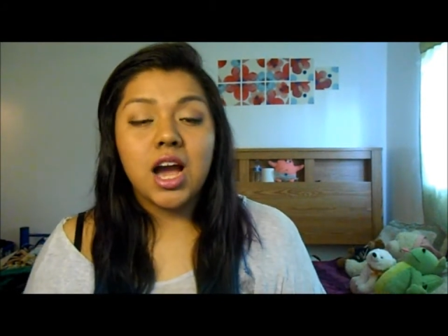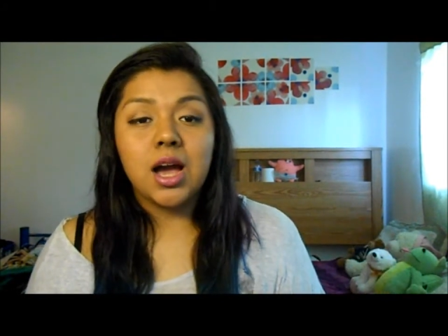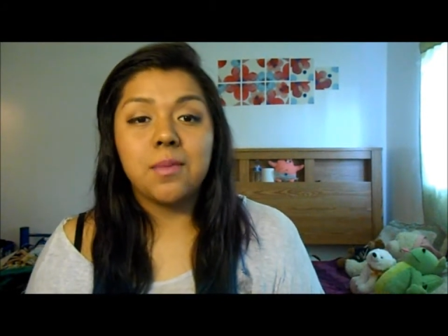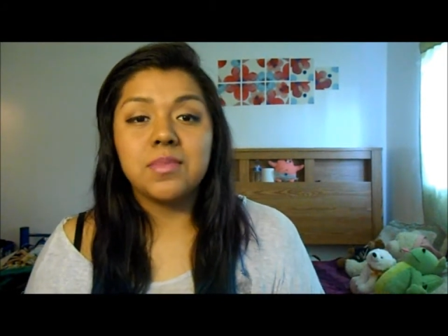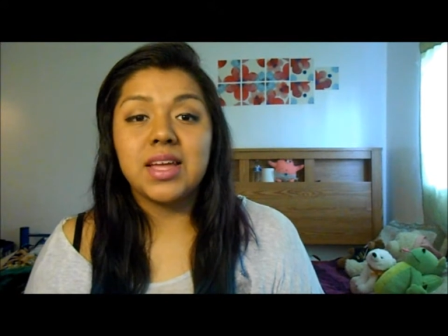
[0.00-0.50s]

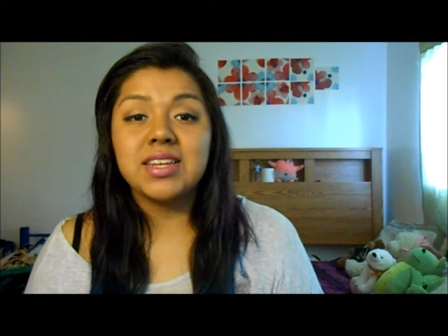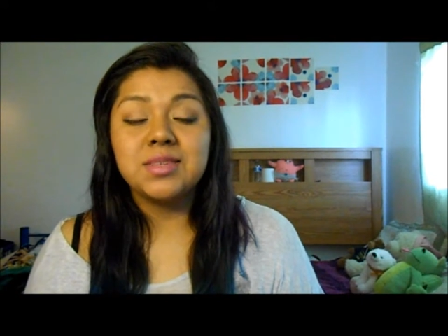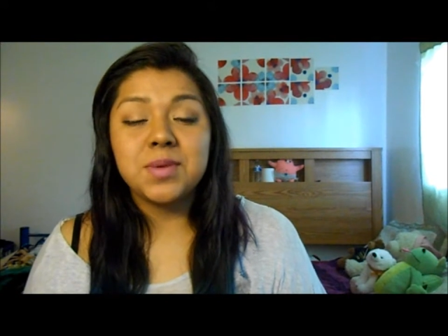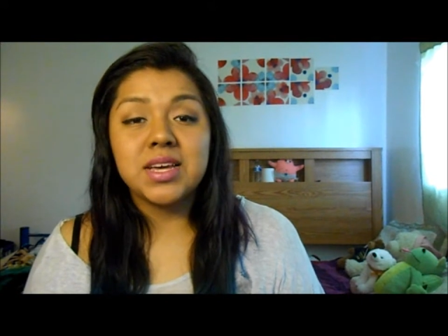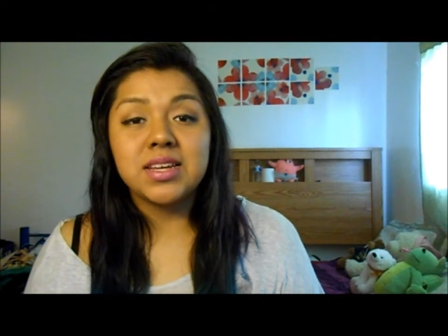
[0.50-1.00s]
That
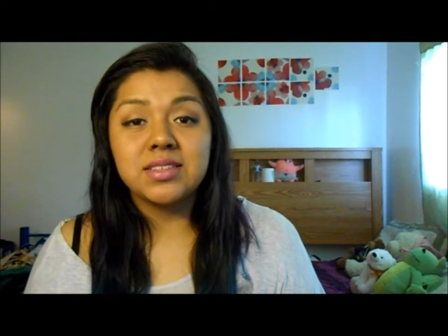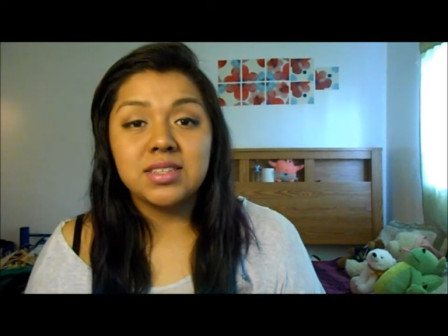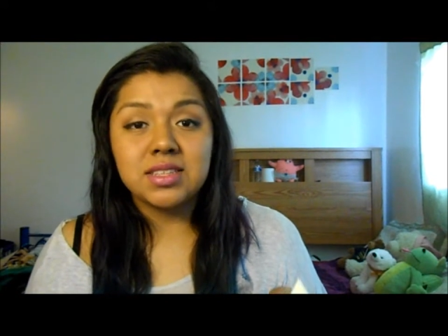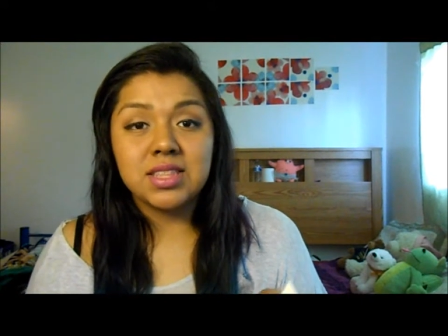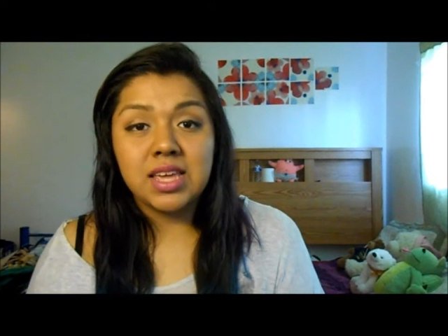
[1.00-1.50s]
is
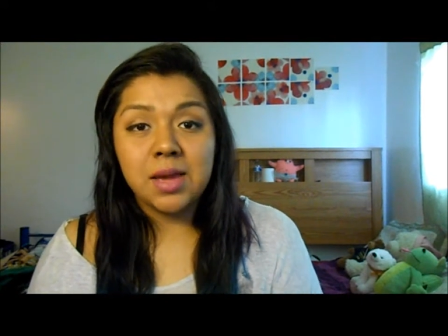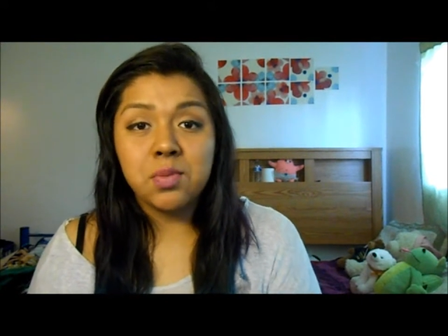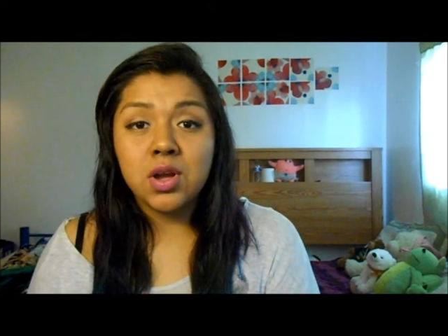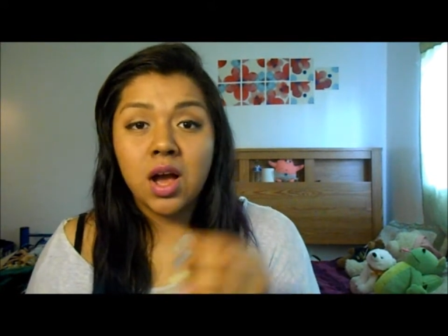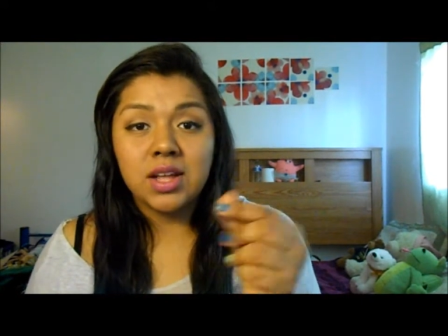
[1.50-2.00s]
because the
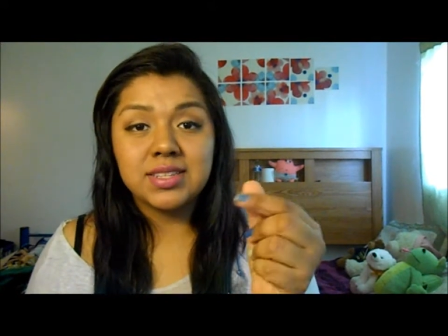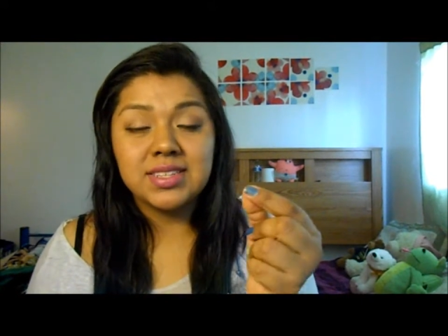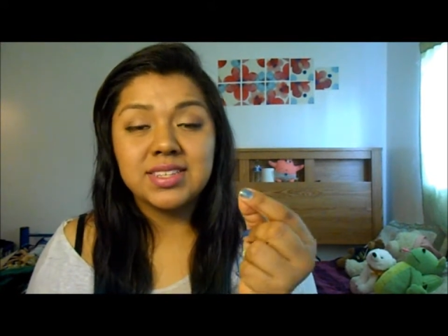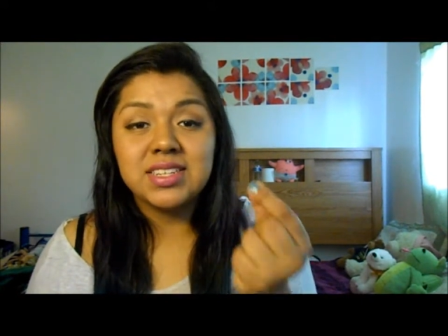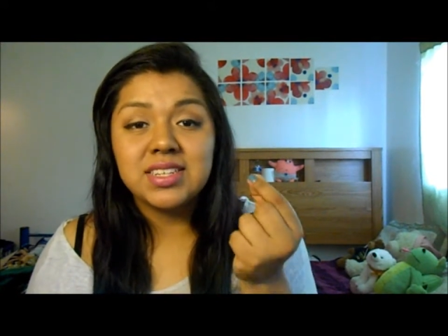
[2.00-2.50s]
apricot,
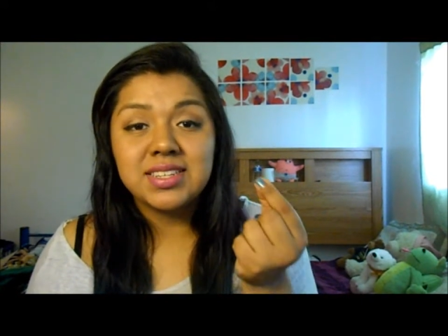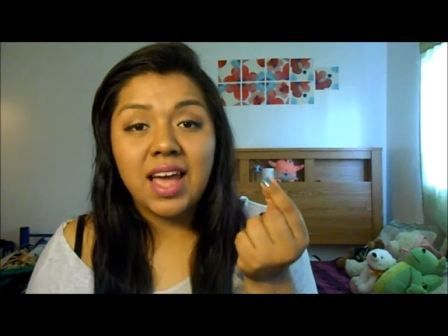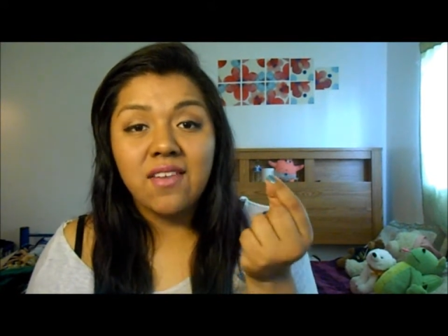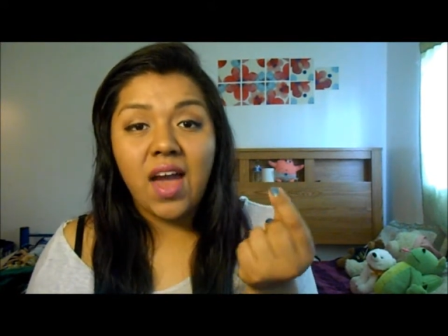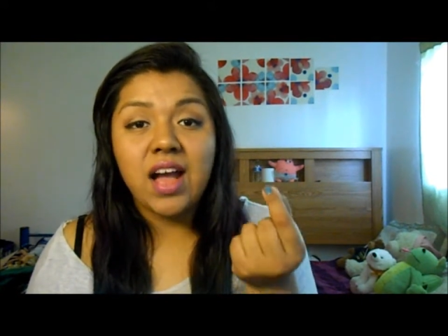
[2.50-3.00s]
since it does
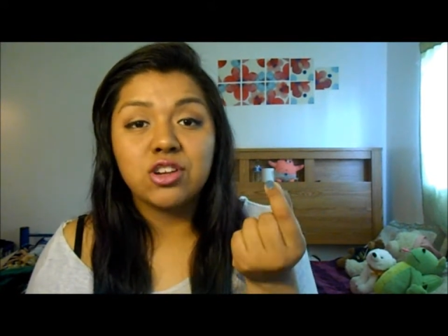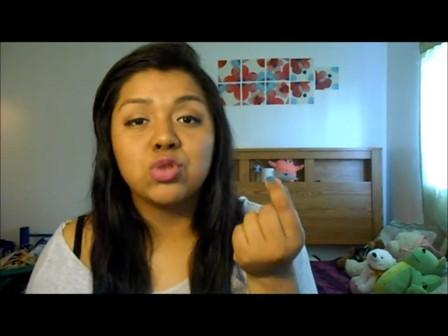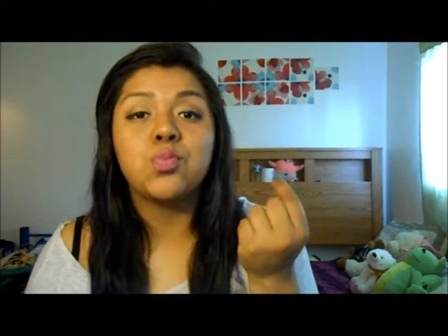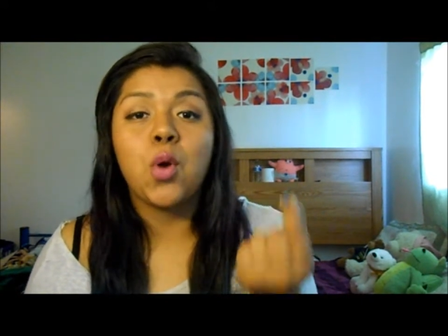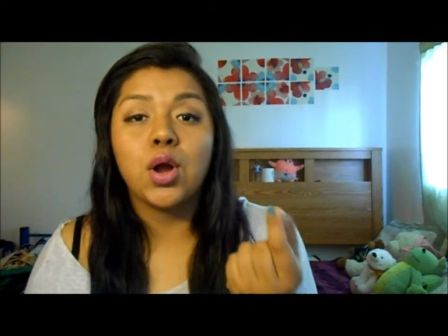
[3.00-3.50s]
have
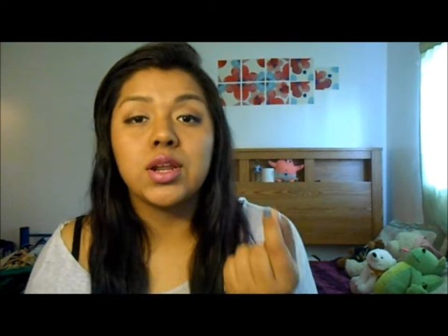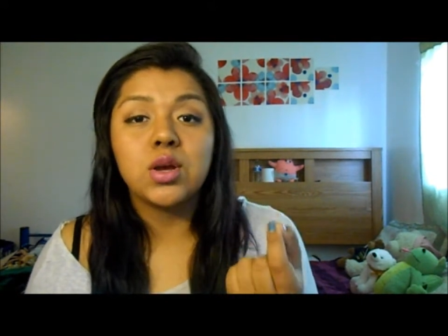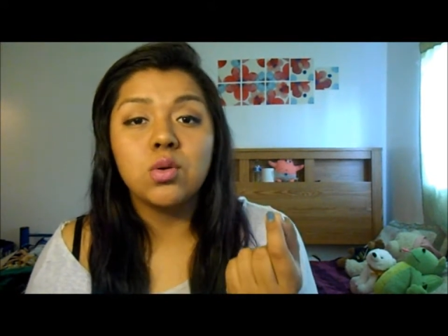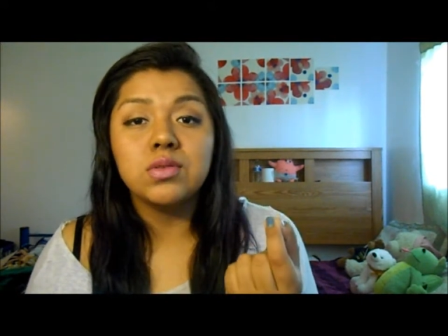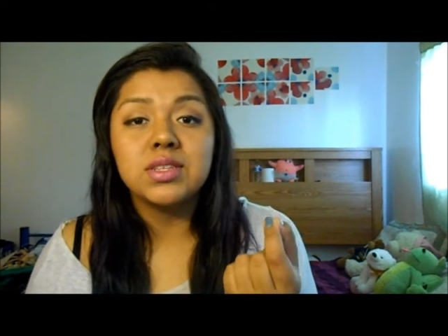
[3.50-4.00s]
actual
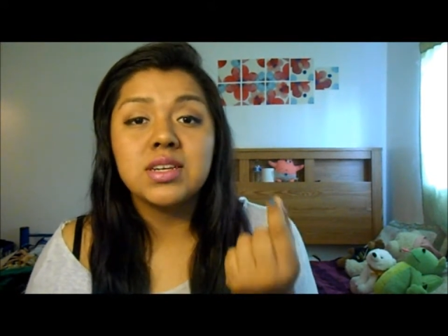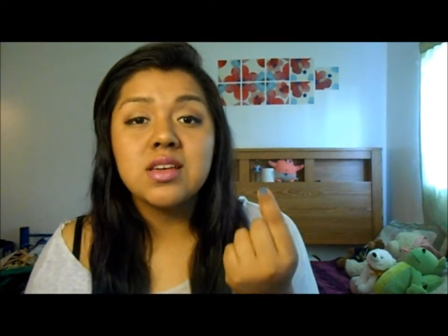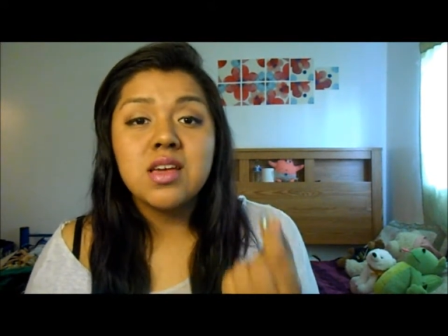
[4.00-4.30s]
particles